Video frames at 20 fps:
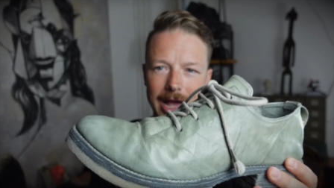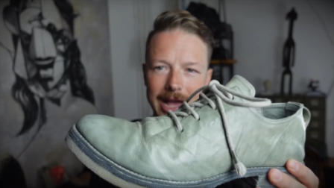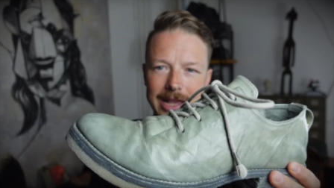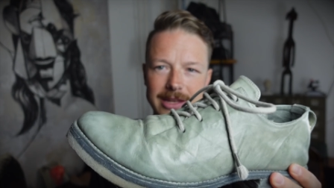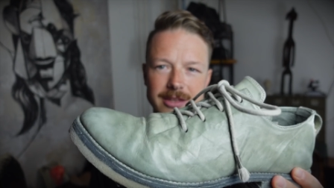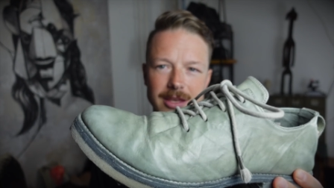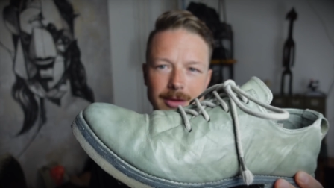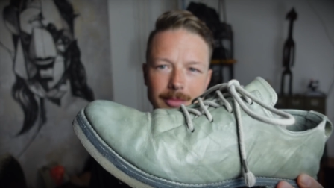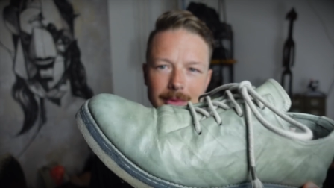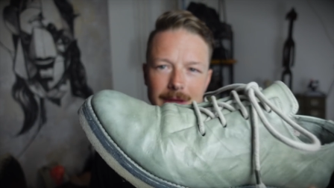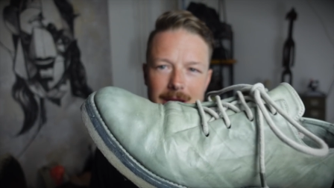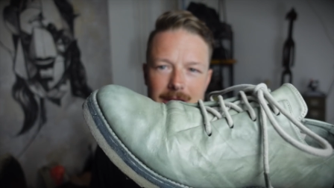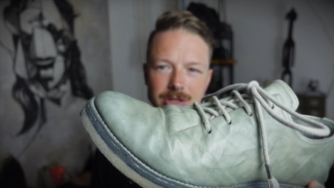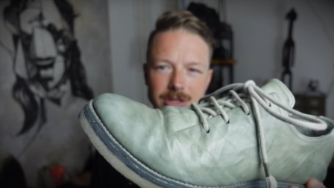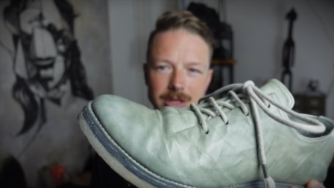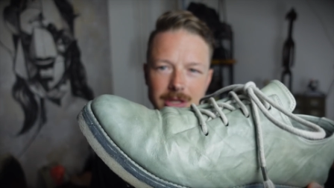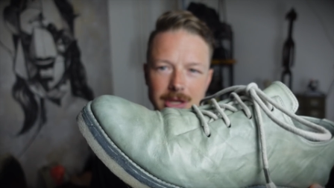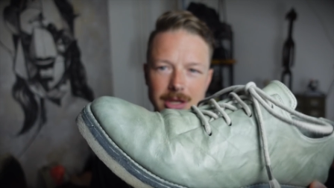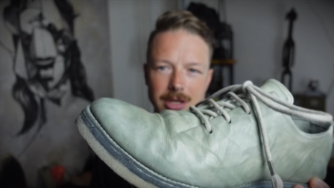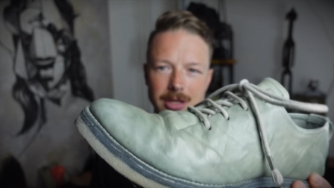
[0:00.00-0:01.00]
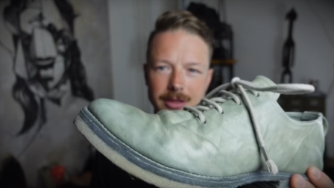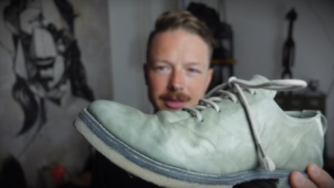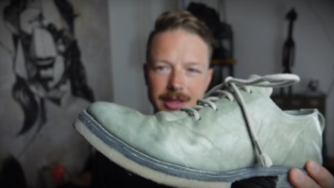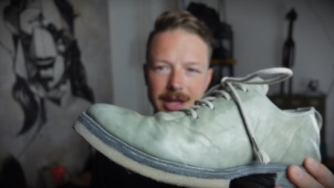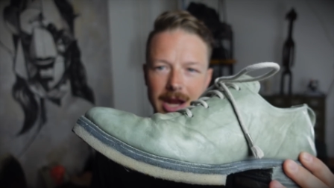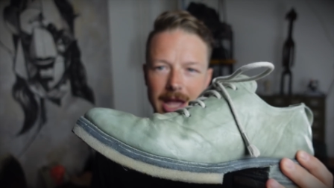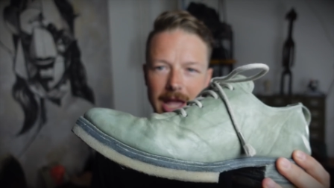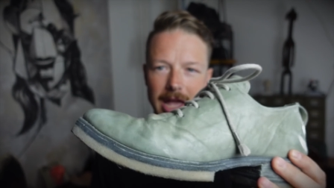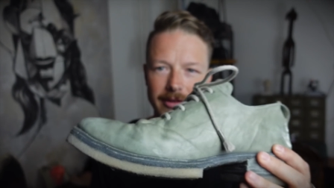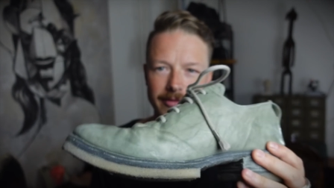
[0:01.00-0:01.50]
item actually that
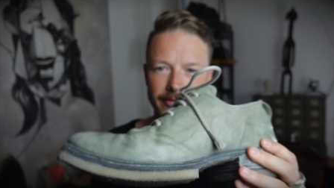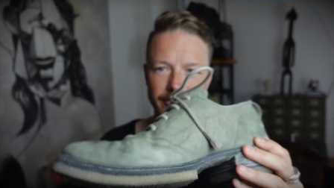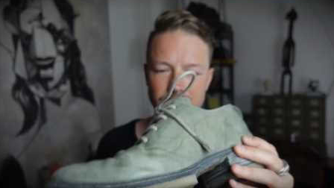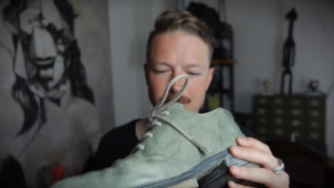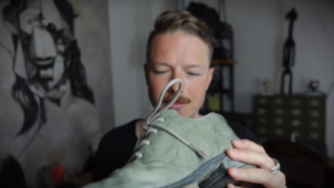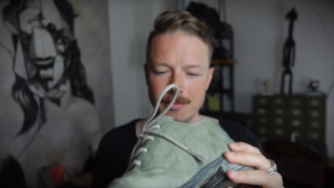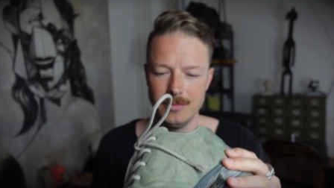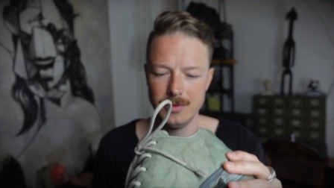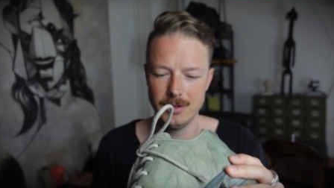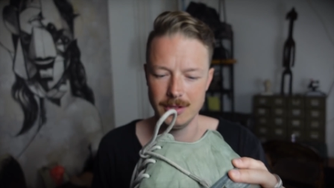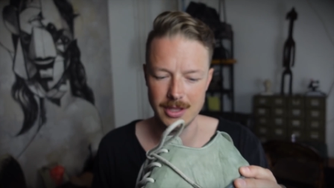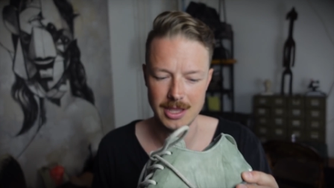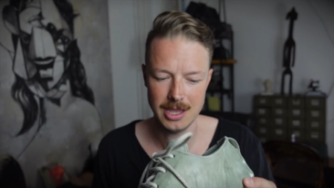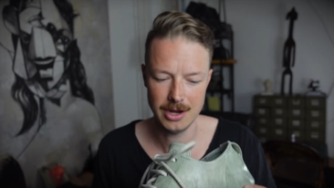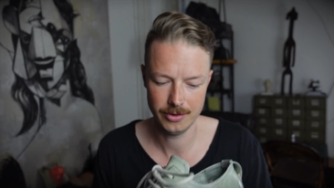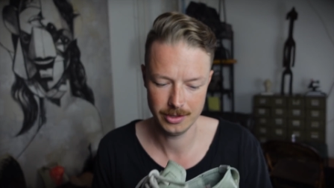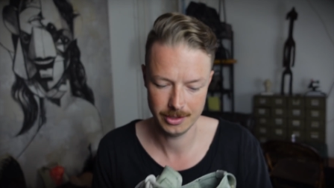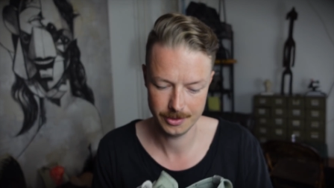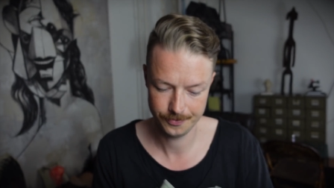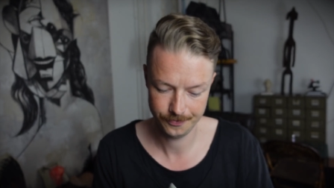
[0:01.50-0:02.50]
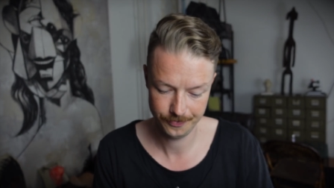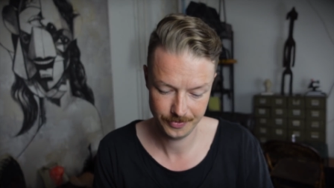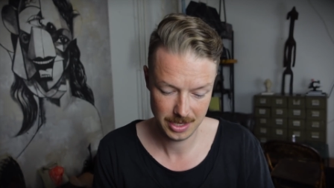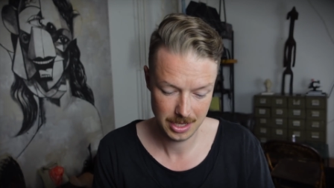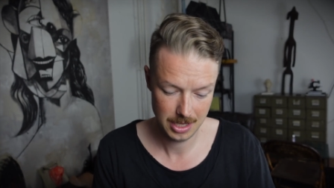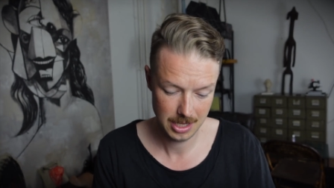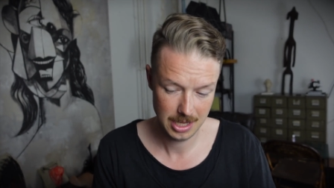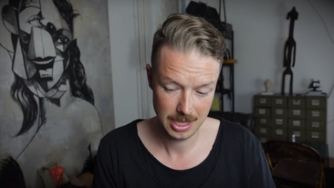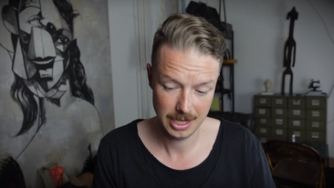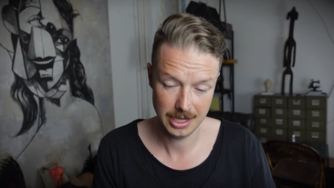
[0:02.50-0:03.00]
I have from Carol
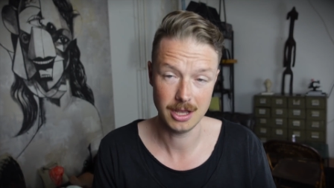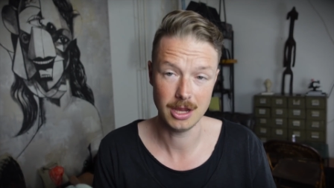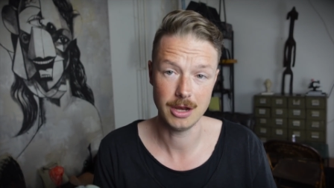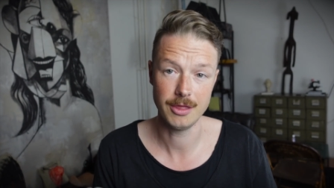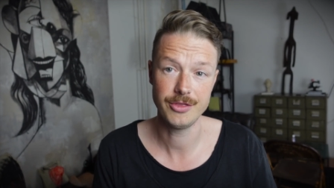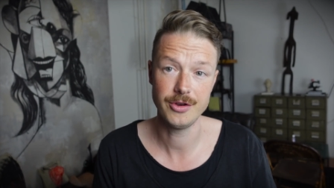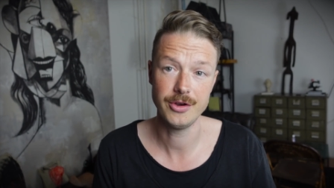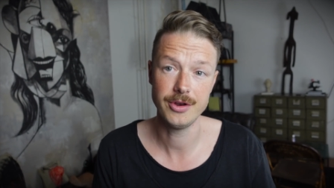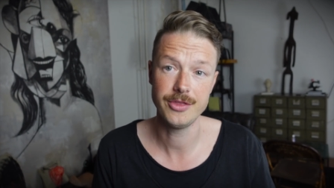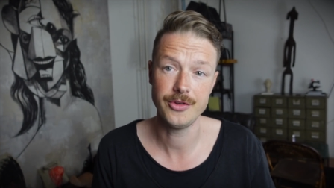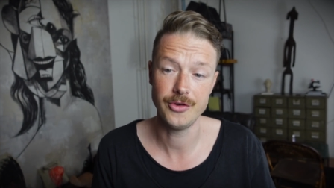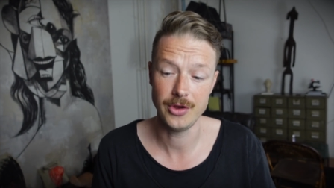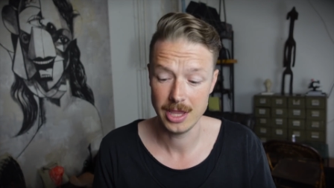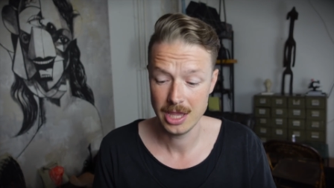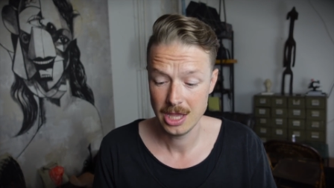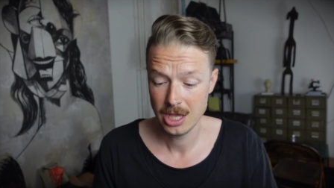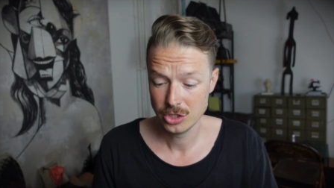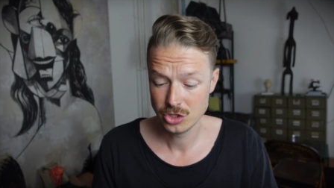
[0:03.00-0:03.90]
in color 33.